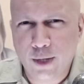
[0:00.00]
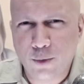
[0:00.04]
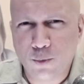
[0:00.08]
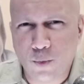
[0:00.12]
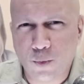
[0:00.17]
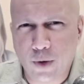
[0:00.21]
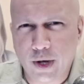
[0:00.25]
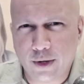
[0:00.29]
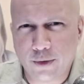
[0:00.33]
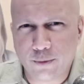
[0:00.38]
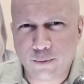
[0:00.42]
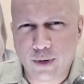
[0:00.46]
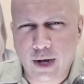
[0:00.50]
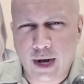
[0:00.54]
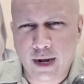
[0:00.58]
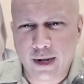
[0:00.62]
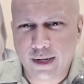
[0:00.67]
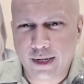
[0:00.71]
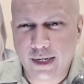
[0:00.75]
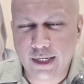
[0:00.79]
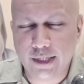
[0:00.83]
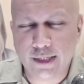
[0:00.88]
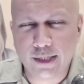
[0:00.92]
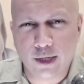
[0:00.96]
where uh,
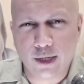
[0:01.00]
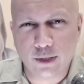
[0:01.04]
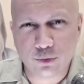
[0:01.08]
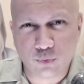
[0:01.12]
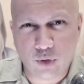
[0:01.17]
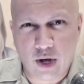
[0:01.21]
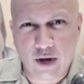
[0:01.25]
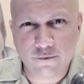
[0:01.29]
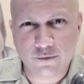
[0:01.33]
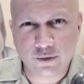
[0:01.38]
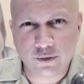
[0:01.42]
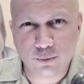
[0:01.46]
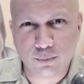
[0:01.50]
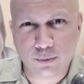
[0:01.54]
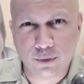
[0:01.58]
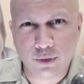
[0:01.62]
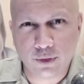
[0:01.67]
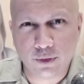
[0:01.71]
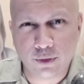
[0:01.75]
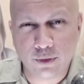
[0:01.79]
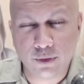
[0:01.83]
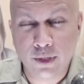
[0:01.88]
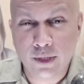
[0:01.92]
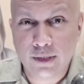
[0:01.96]
he tells
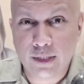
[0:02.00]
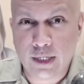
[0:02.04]
Raffensperger